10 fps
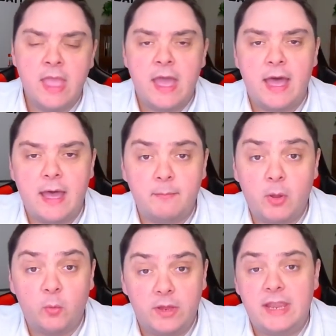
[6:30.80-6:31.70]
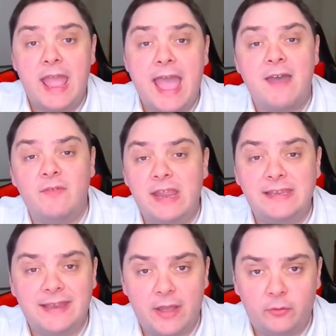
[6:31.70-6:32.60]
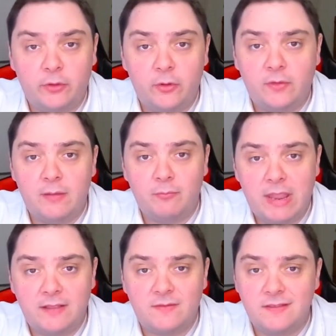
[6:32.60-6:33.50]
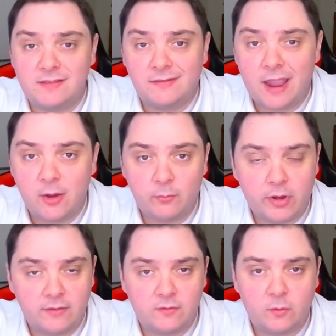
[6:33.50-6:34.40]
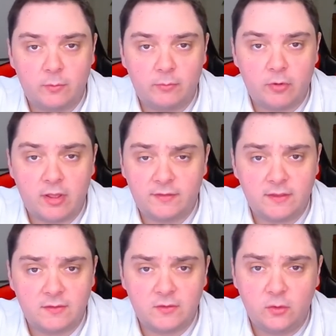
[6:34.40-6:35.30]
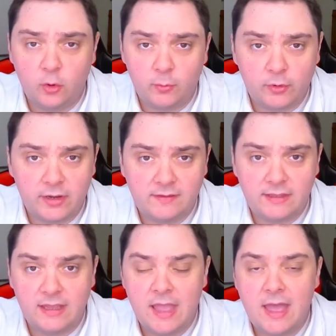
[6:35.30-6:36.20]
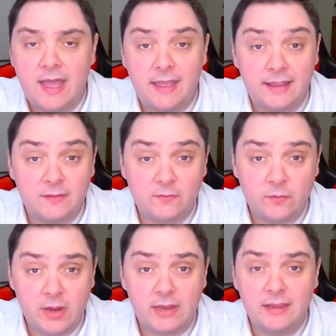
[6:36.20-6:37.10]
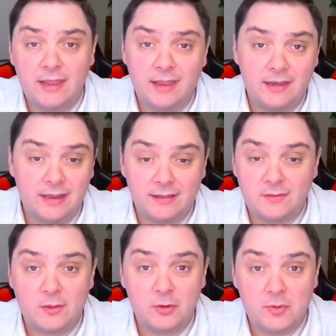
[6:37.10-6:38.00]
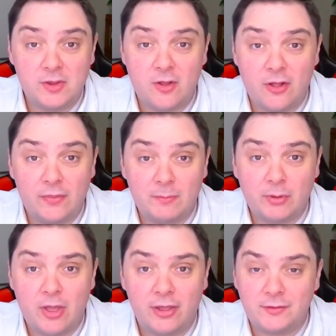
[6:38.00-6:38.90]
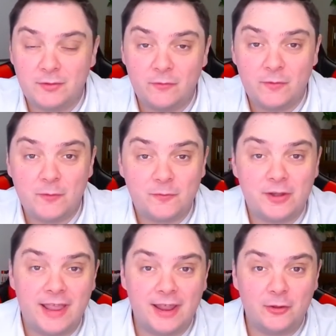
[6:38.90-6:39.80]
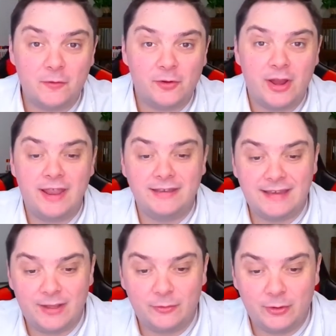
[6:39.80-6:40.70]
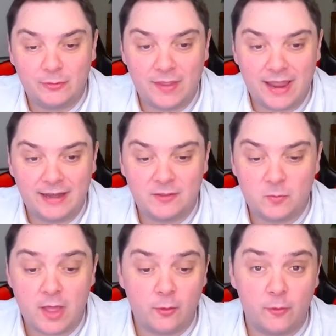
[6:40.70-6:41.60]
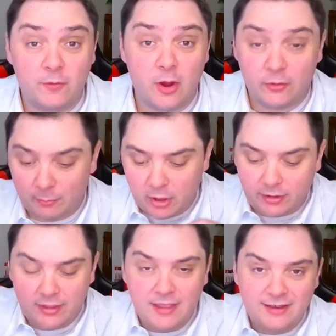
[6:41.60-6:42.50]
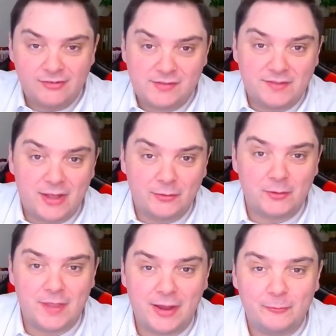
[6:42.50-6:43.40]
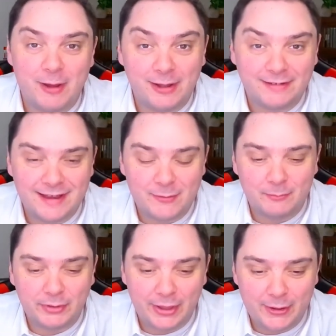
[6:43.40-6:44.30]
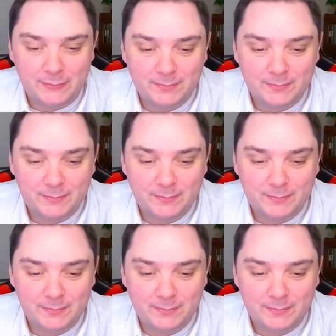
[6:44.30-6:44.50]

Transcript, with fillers: Um, but we have a download that makes this entire brainstorming process super easy. Uh, it's free and it's going to be on the blog blog. So feel free to head over and download that as well. Or if you are on the blog, just download that right down below.